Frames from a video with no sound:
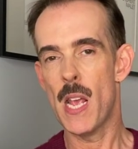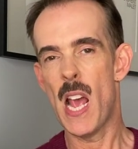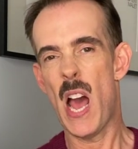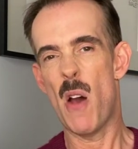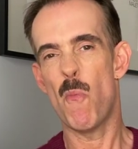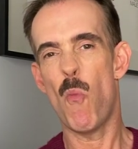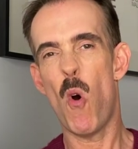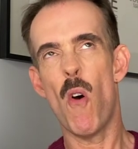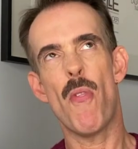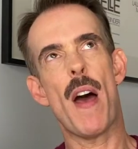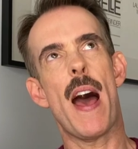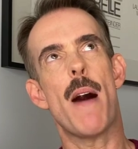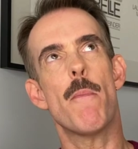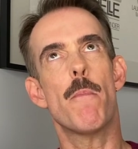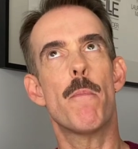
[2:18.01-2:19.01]
And what
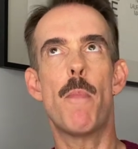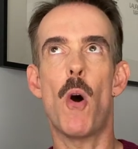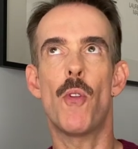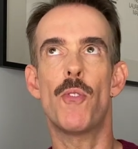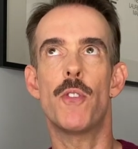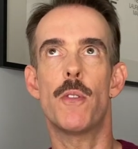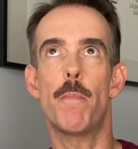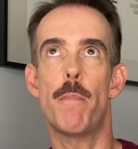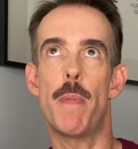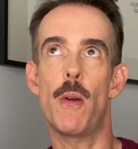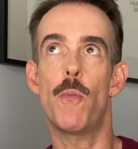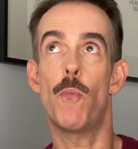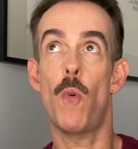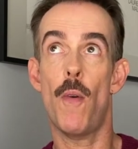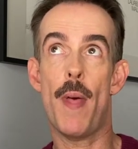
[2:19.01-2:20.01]
that bond
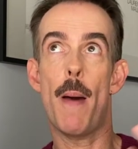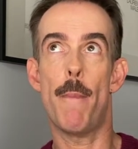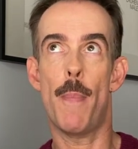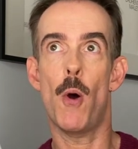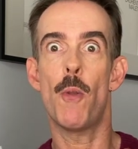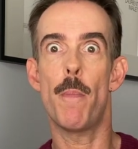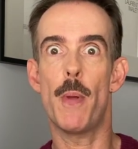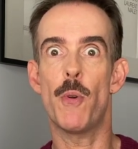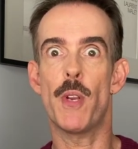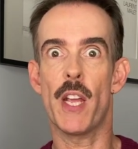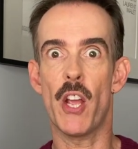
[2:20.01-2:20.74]
building